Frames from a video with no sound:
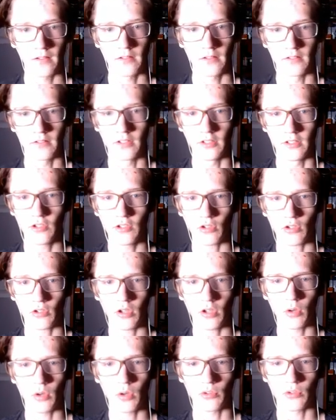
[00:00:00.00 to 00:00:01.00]
And these are
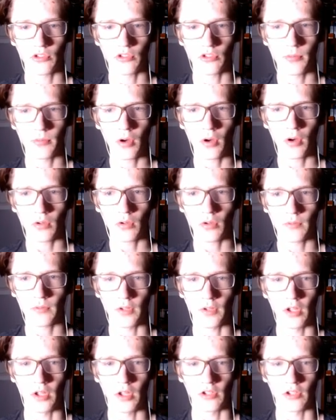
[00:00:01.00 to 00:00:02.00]
called small
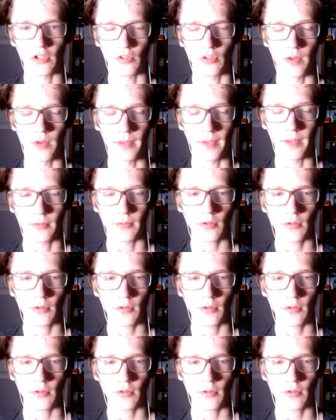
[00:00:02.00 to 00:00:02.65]
velociraptors.